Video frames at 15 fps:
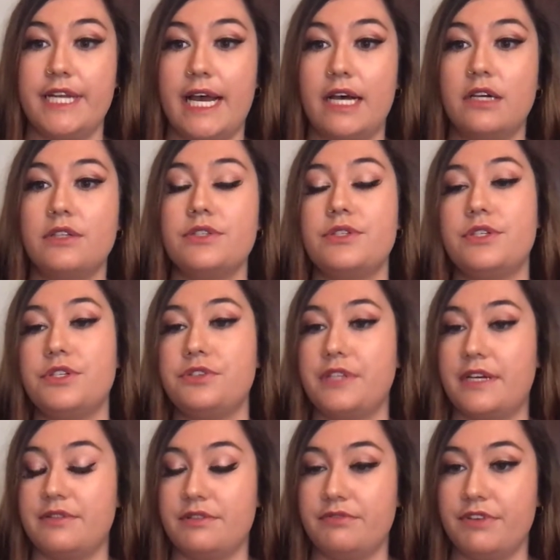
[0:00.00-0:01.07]
al.'s
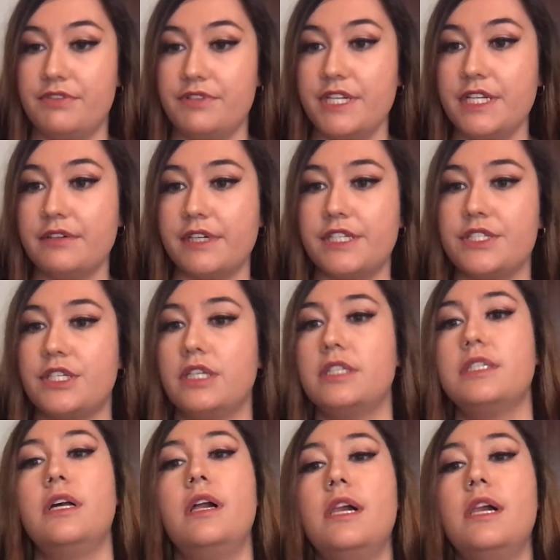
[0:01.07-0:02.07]
2015 research.